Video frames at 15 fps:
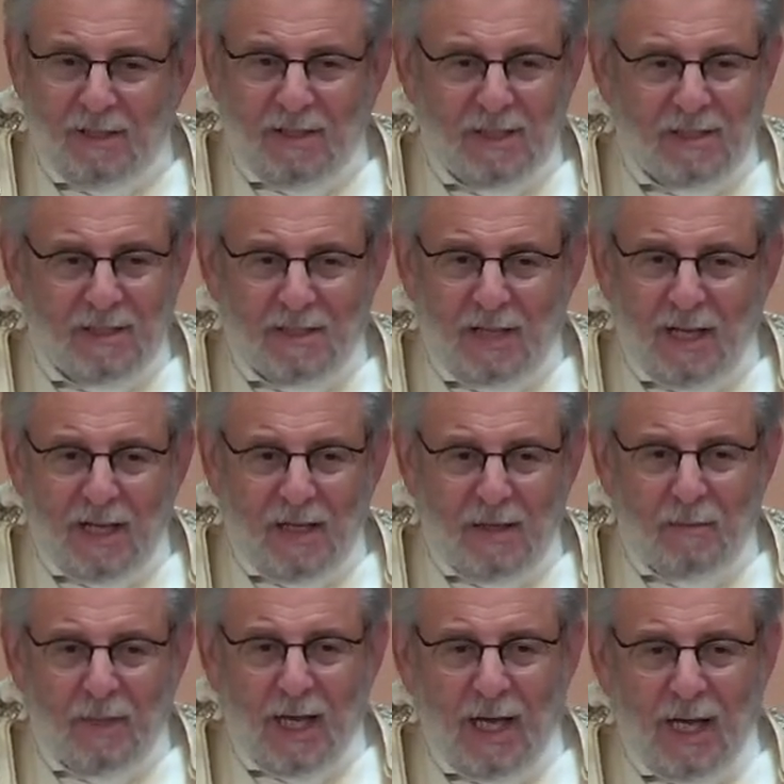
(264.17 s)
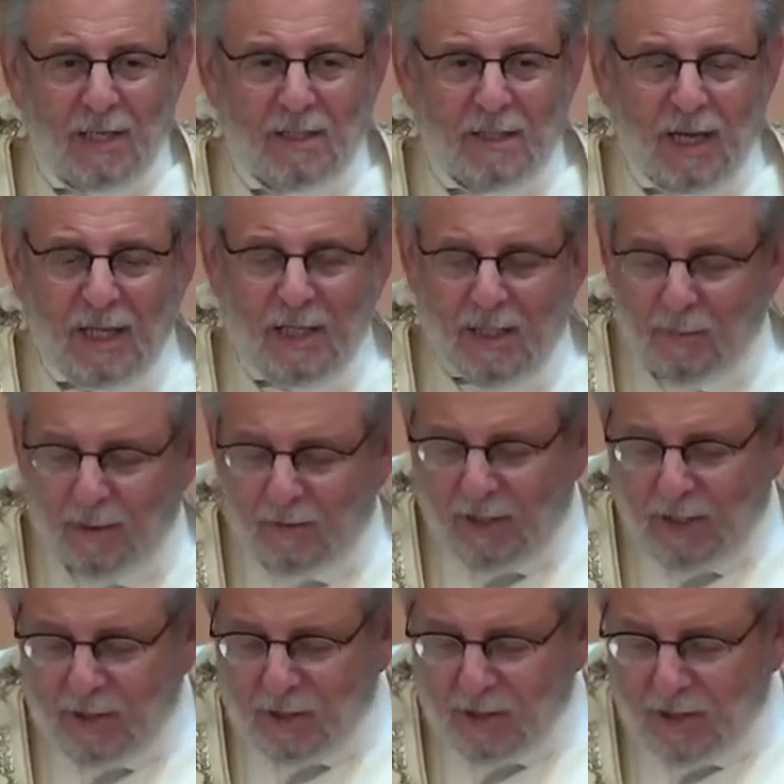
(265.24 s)
the same
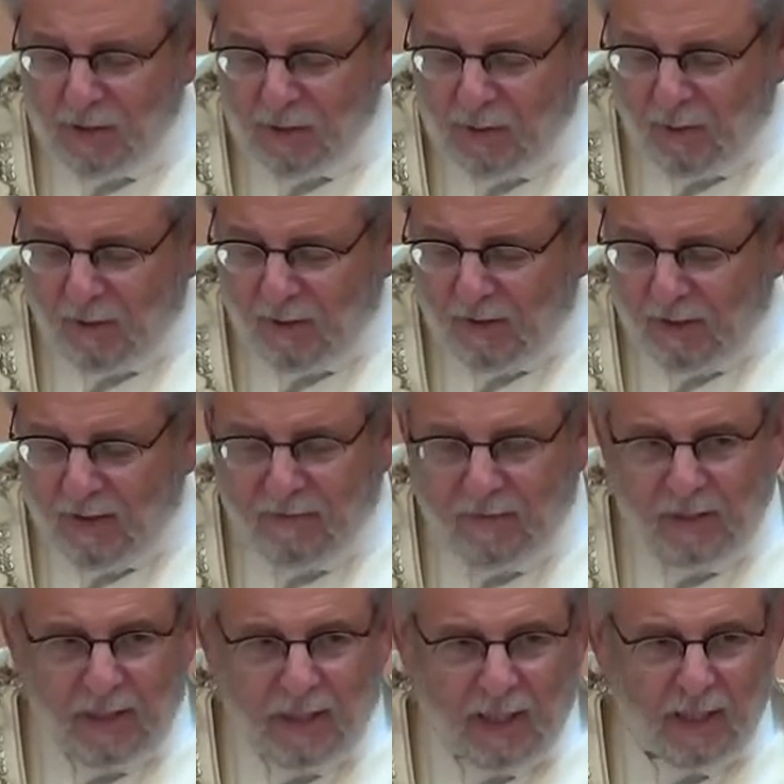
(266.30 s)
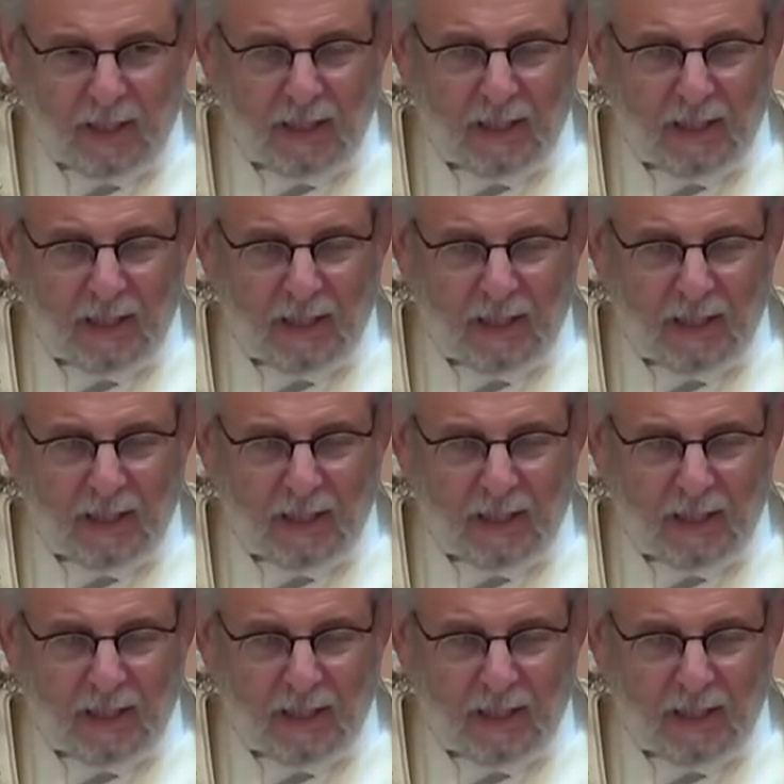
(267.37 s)
anti-immigration story of today.